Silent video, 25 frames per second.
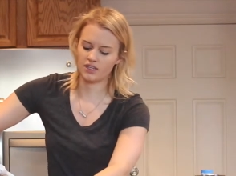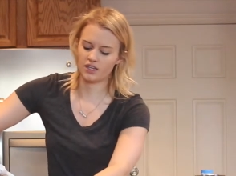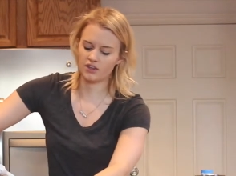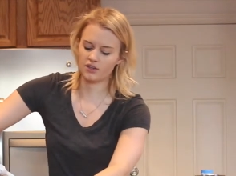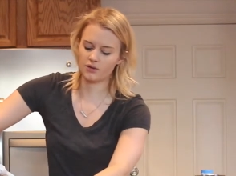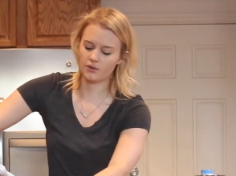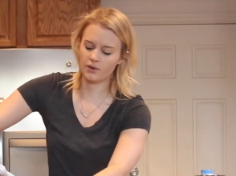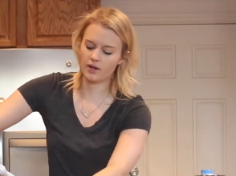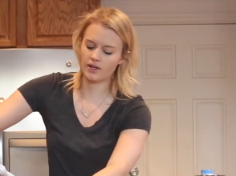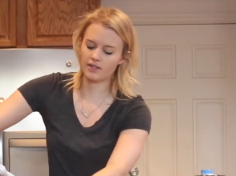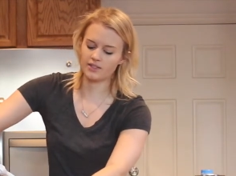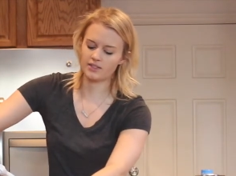
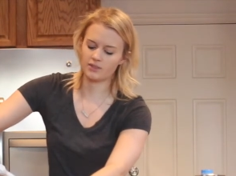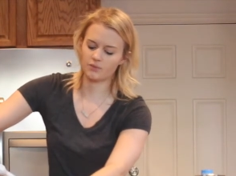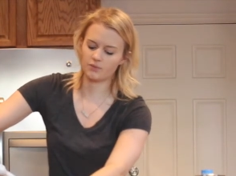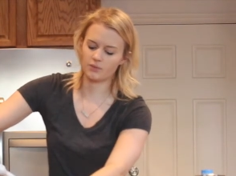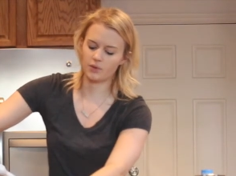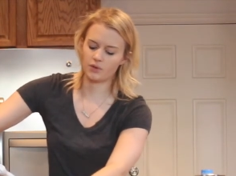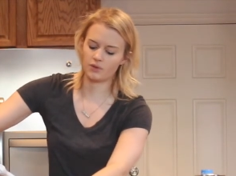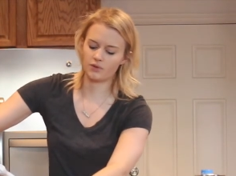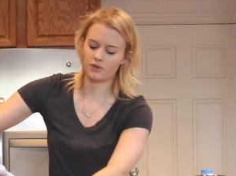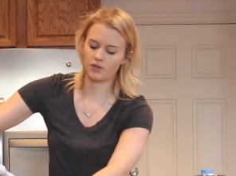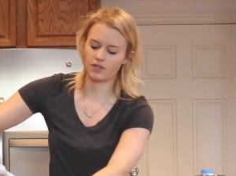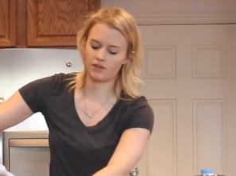Otherwise it
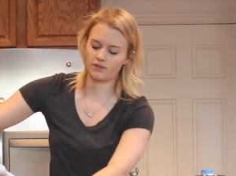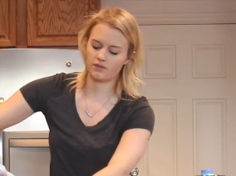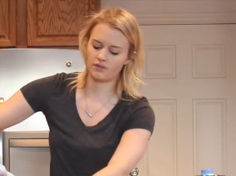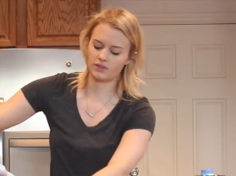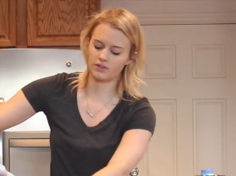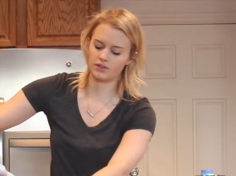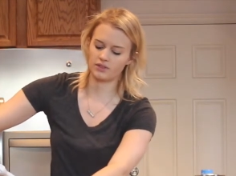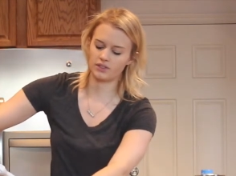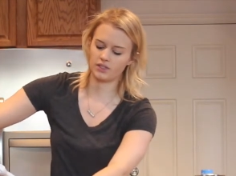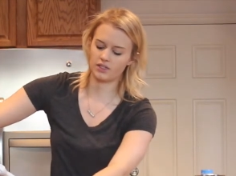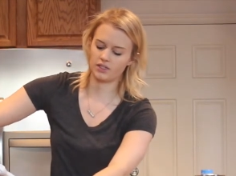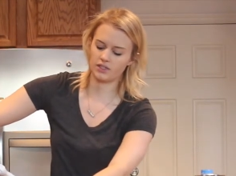won't
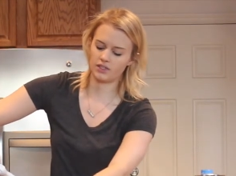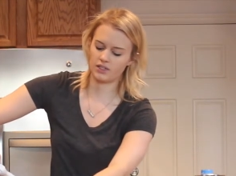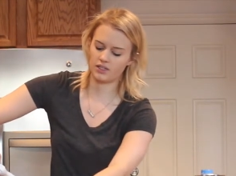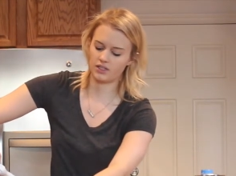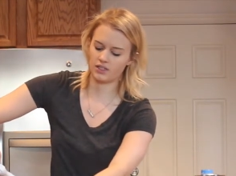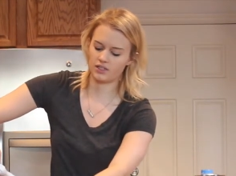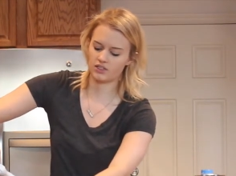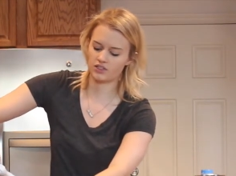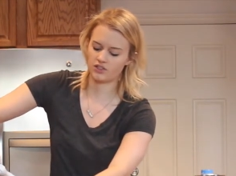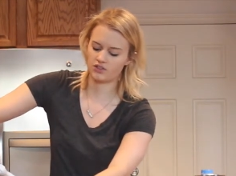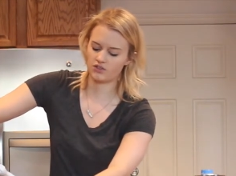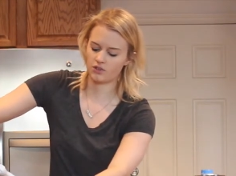evenly
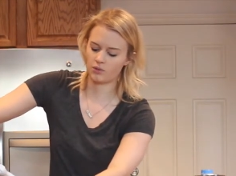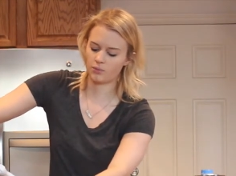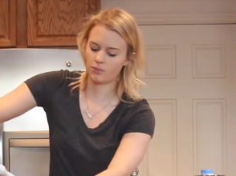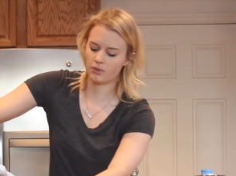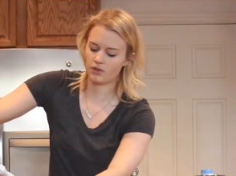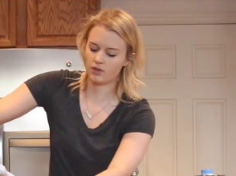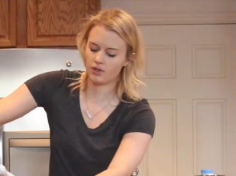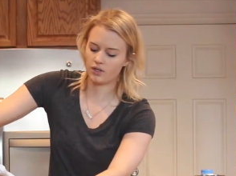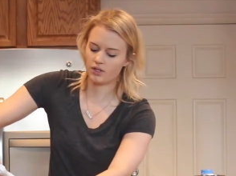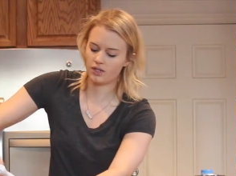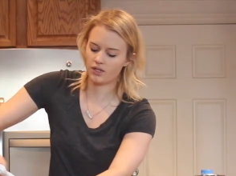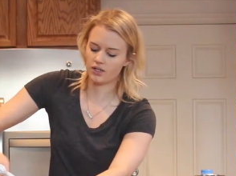get
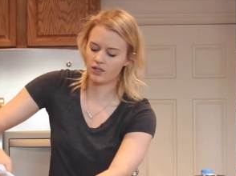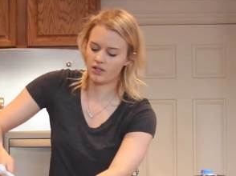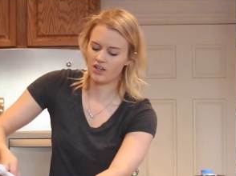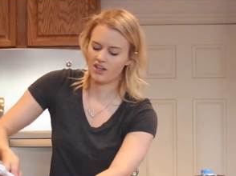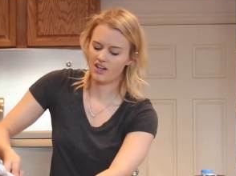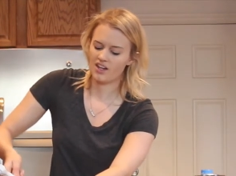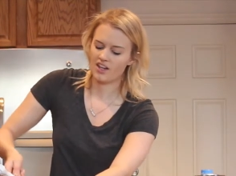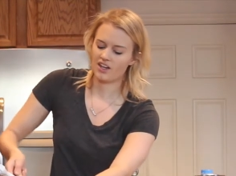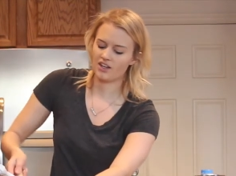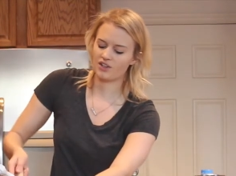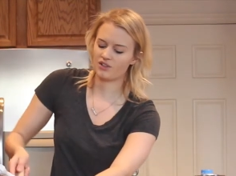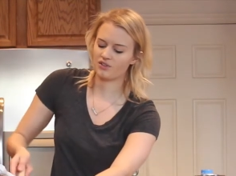distributed
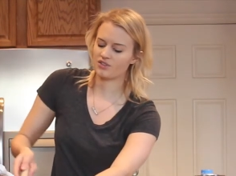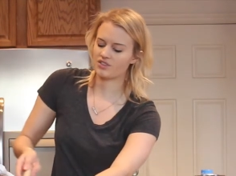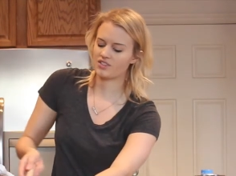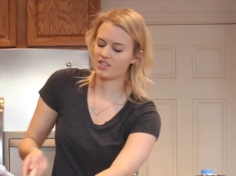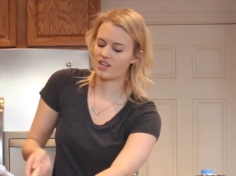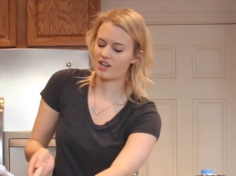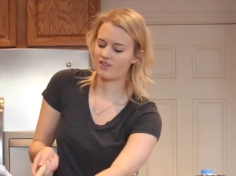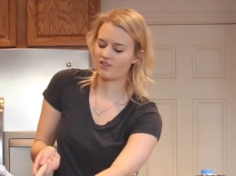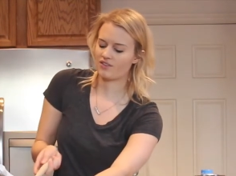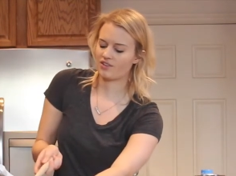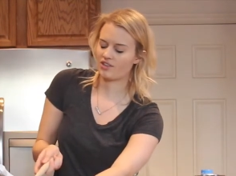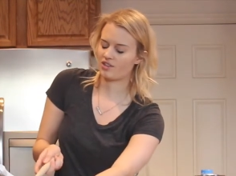and you'll just
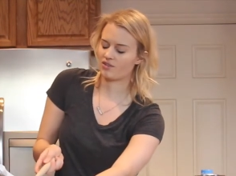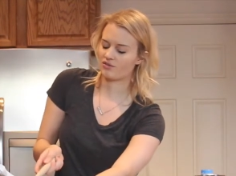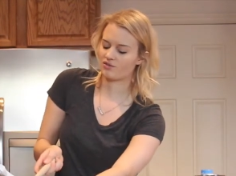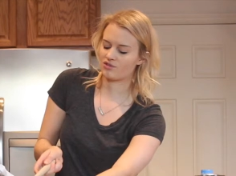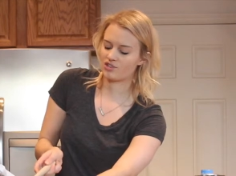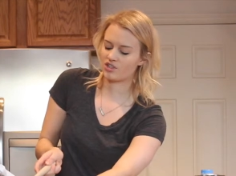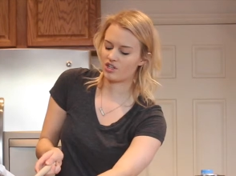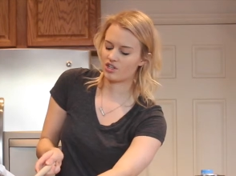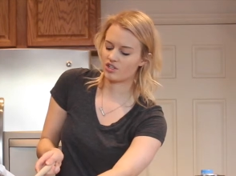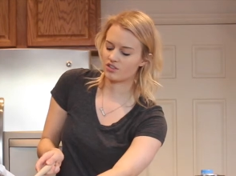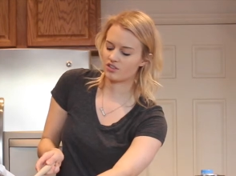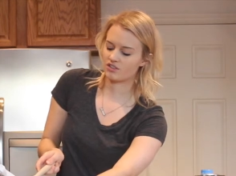have,
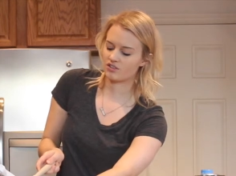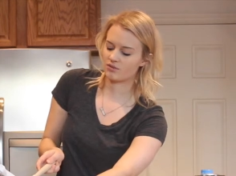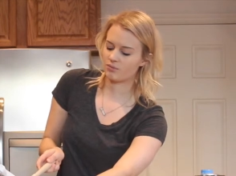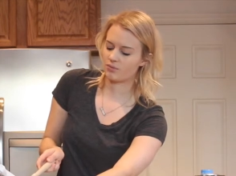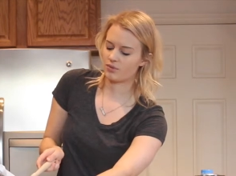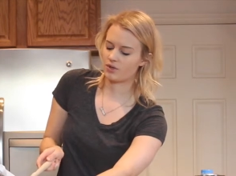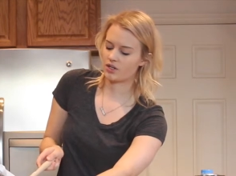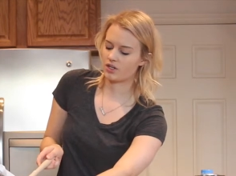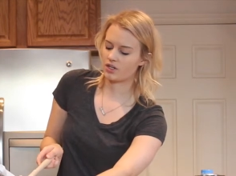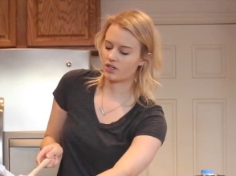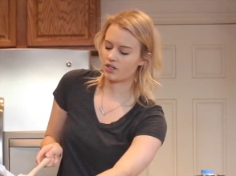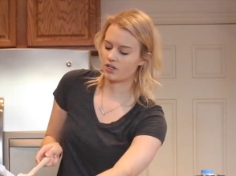chunks of
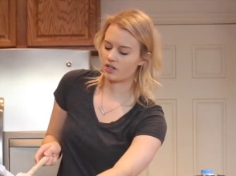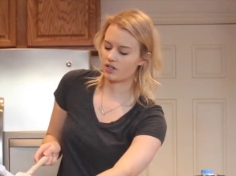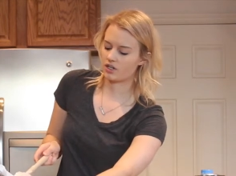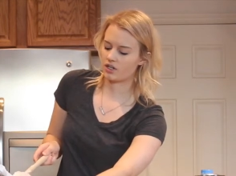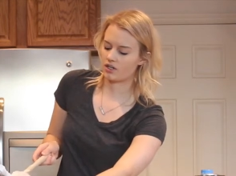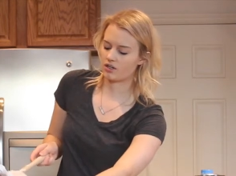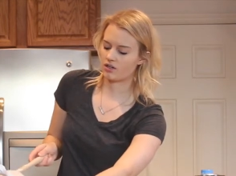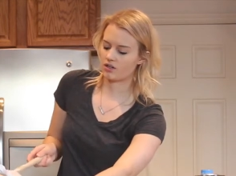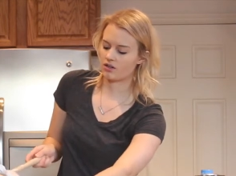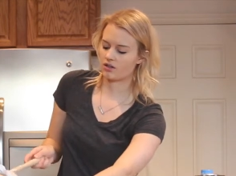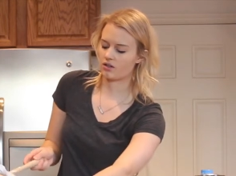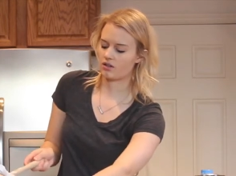
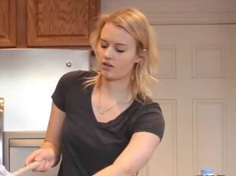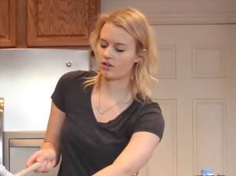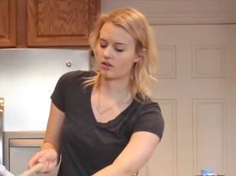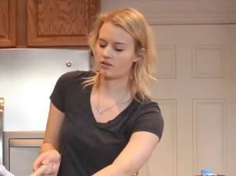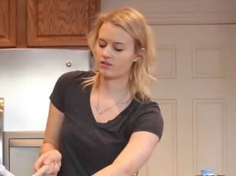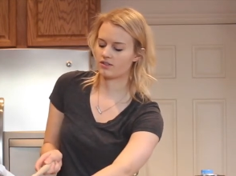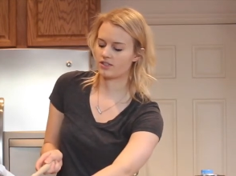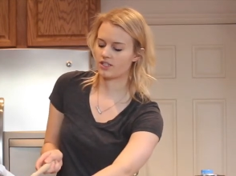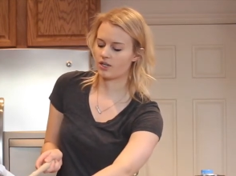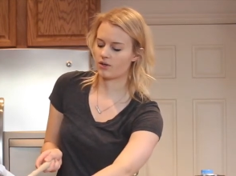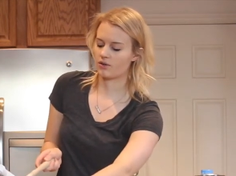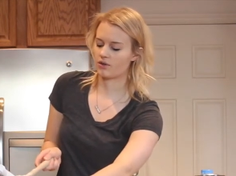butter or
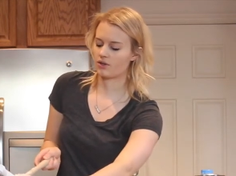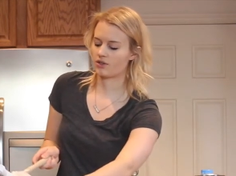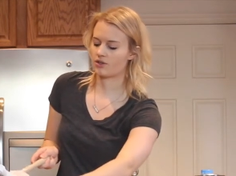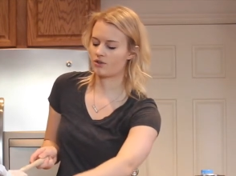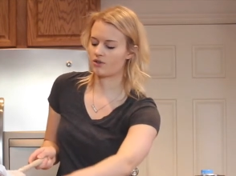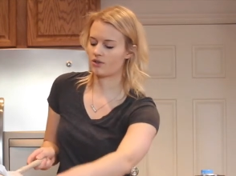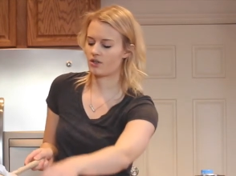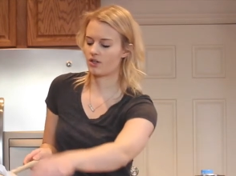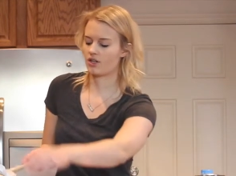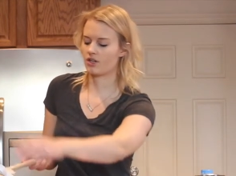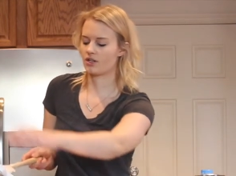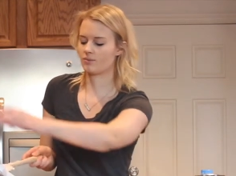sour
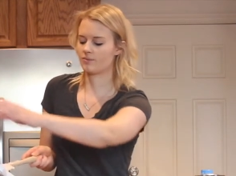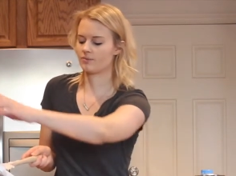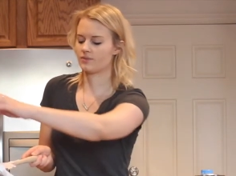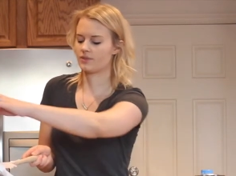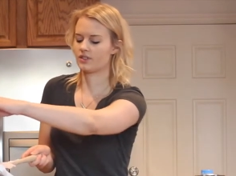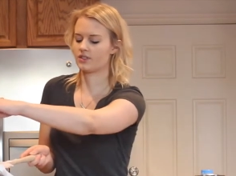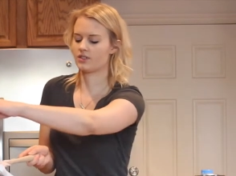cream.